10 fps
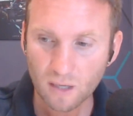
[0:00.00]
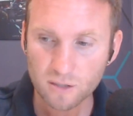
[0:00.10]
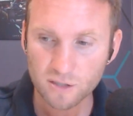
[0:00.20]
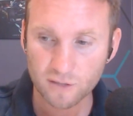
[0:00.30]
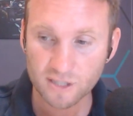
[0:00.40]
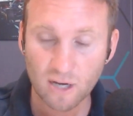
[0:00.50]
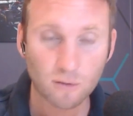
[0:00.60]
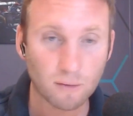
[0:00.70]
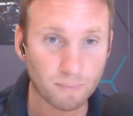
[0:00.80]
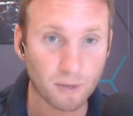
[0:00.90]
So the
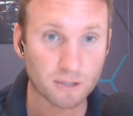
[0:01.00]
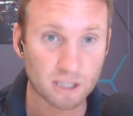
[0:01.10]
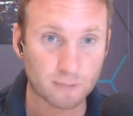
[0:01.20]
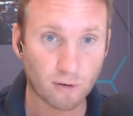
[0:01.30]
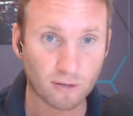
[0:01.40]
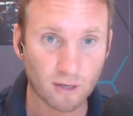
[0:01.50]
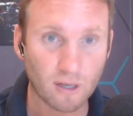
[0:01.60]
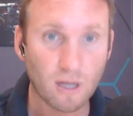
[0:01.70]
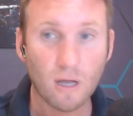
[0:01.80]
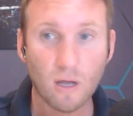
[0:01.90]
sale and purchase broker
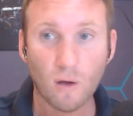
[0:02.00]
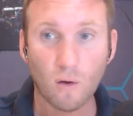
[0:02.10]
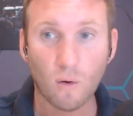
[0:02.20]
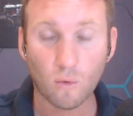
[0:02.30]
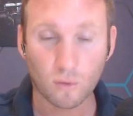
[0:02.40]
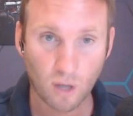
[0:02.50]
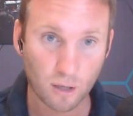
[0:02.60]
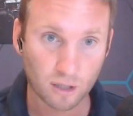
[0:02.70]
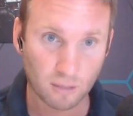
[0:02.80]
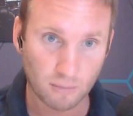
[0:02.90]
will
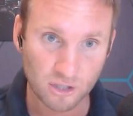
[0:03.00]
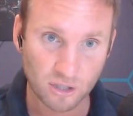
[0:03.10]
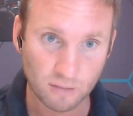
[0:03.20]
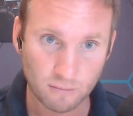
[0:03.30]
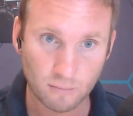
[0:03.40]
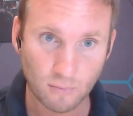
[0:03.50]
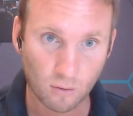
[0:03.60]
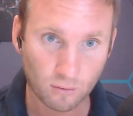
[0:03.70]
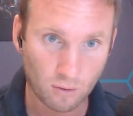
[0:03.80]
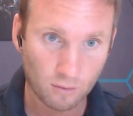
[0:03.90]
earn a commission
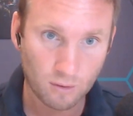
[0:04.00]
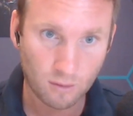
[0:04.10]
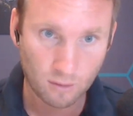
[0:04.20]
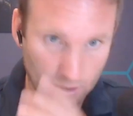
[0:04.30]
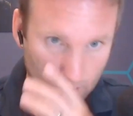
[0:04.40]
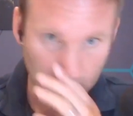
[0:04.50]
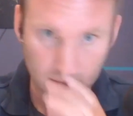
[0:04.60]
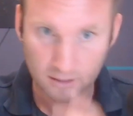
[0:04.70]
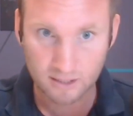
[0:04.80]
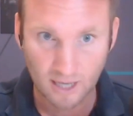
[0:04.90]
on
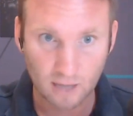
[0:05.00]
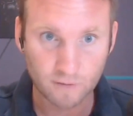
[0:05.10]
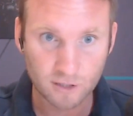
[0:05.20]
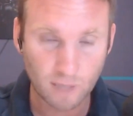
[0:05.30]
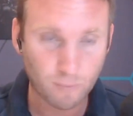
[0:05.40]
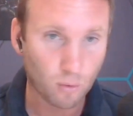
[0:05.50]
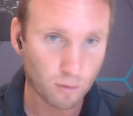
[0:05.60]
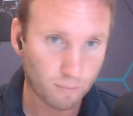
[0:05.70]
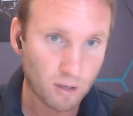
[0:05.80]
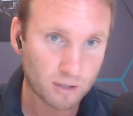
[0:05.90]
the sale of the ship or
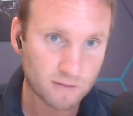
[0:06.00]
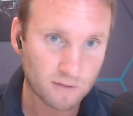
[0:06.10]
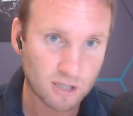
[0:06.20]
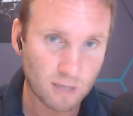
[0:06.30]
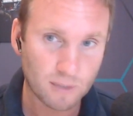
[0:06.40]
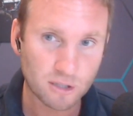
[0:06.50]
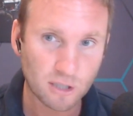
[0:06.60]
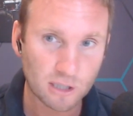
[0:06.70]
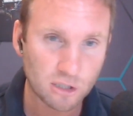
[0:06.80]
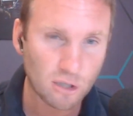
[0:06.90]
the purchase of the ship.
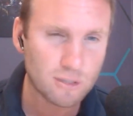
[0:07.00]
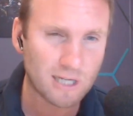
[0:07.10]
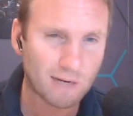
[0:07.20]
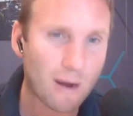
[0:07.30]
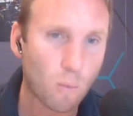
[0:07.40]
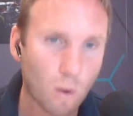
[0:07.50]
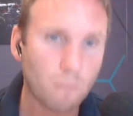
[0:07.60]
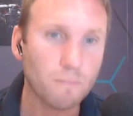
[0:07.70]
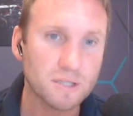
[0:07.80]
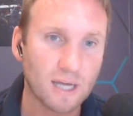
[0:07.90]
It's usually around
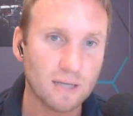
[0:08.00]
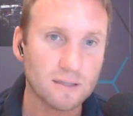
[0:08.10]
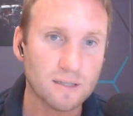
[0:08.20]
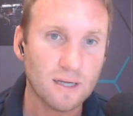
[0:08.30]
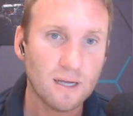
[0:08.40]
1%.